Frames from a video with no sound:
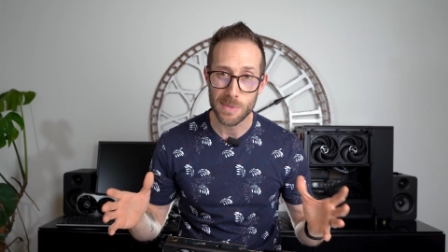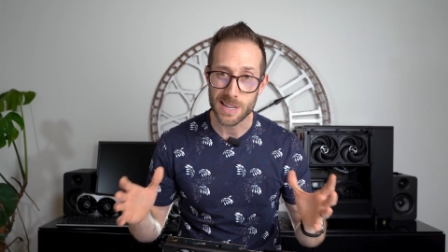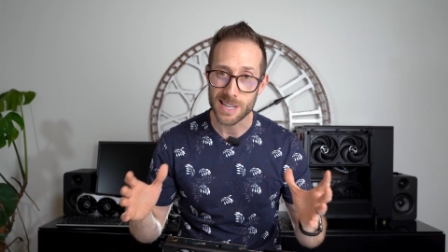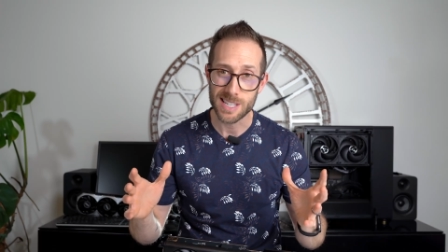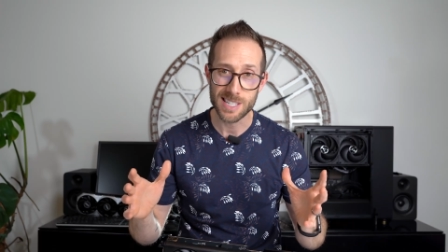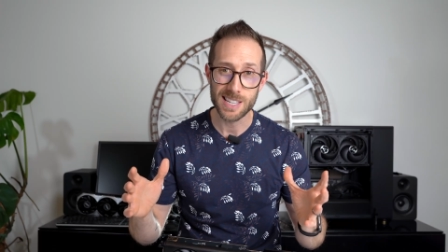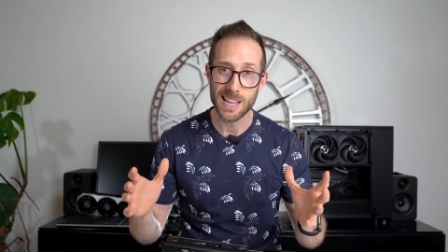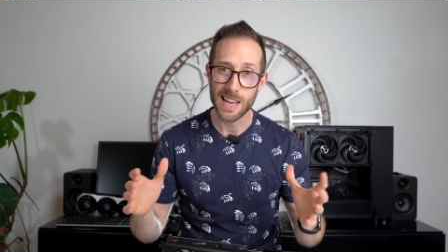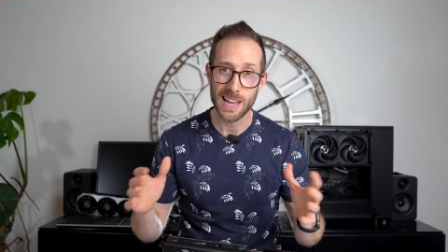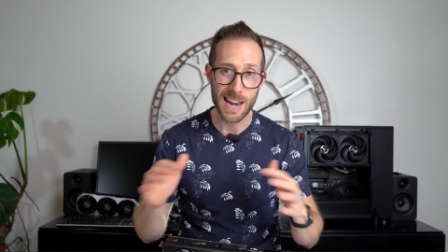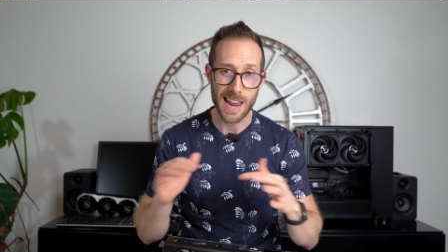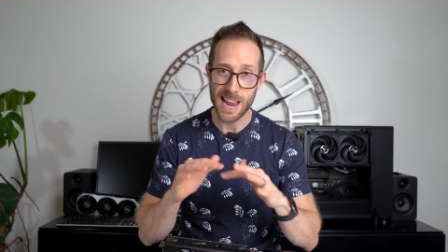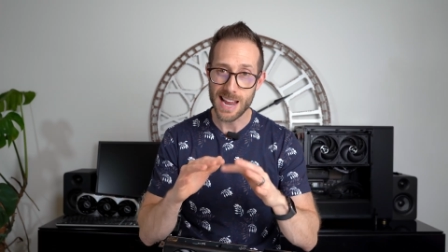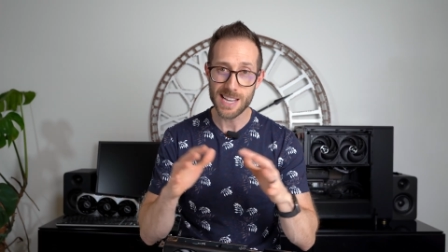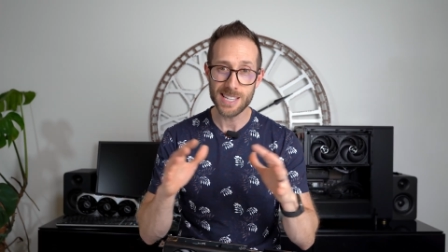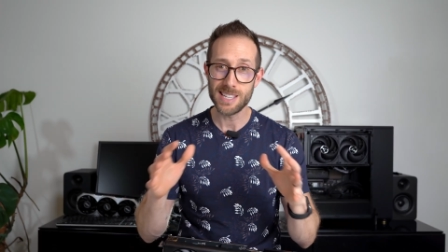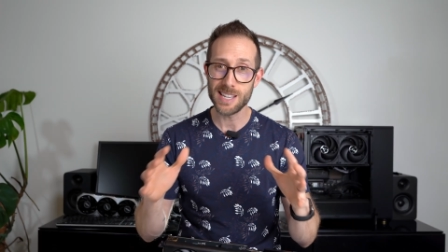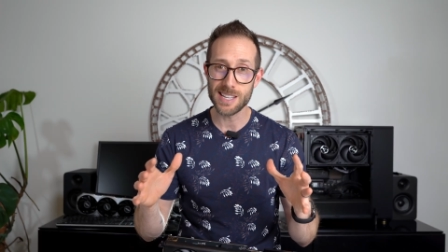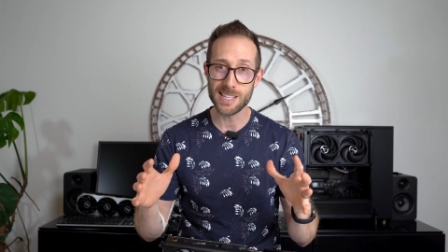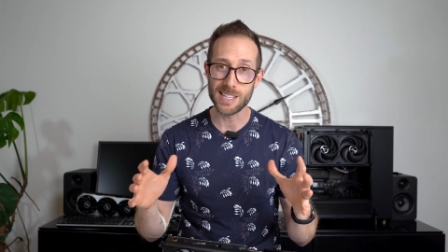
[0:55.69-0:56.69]
being said,
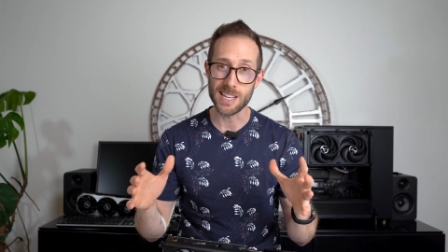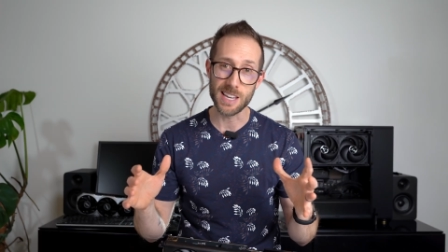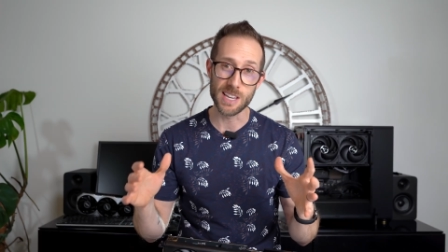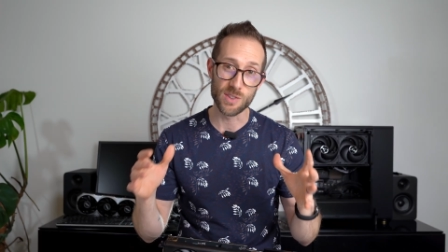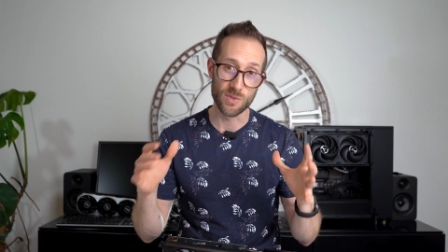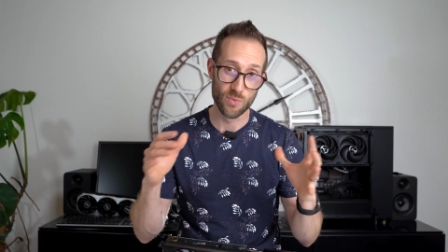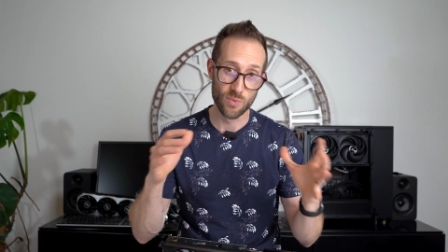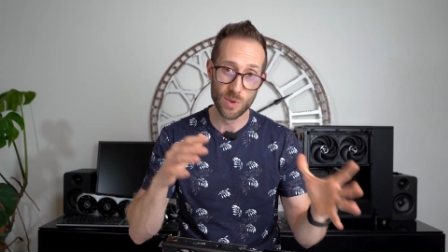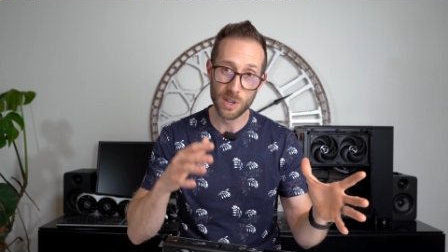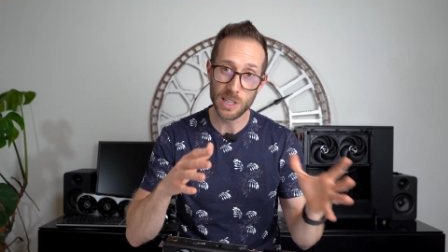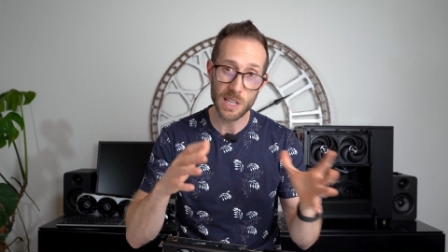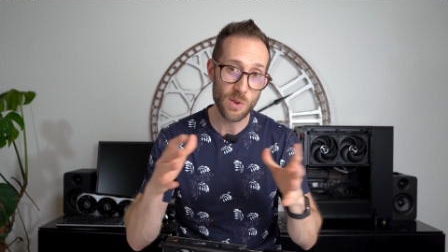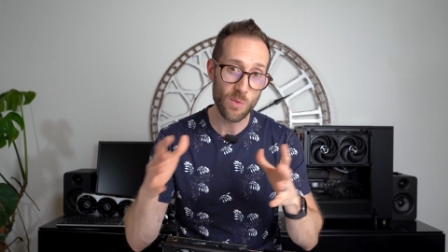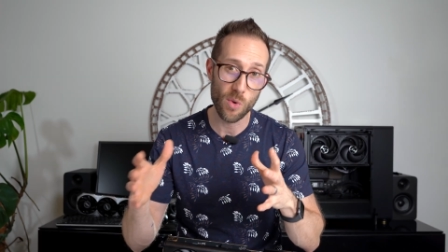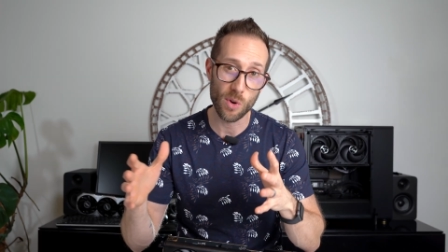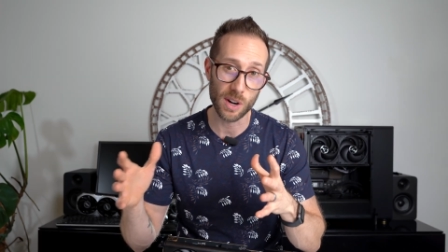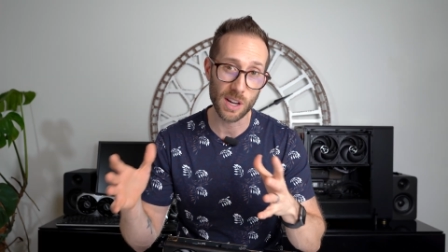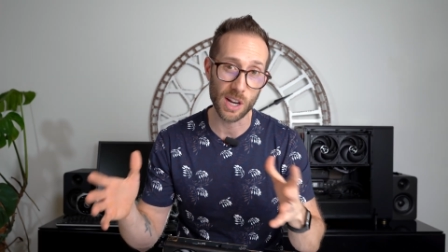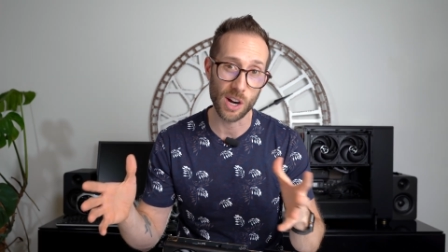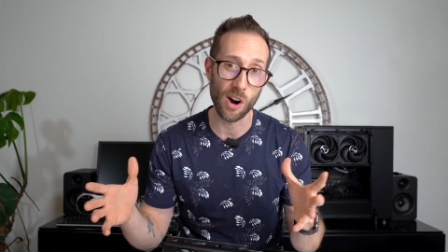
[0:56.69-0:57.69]
ASUS is really
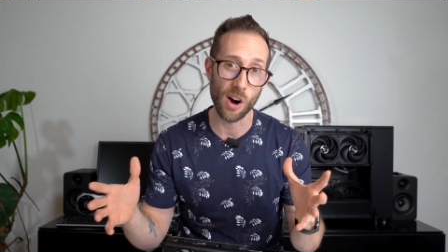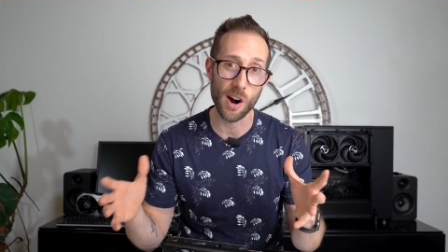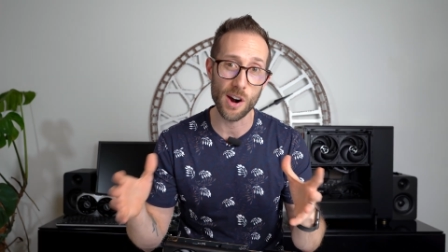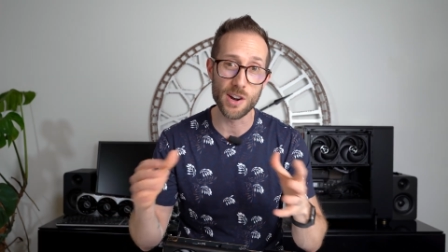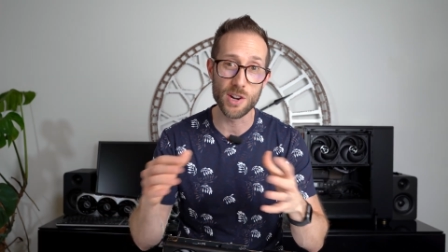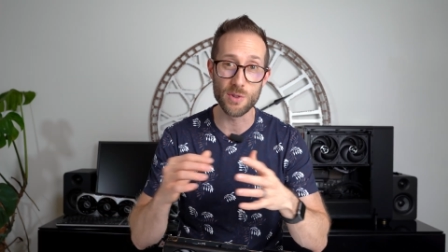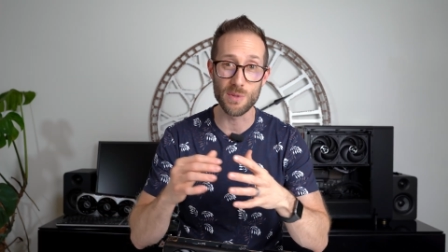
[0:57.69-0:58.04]
working hard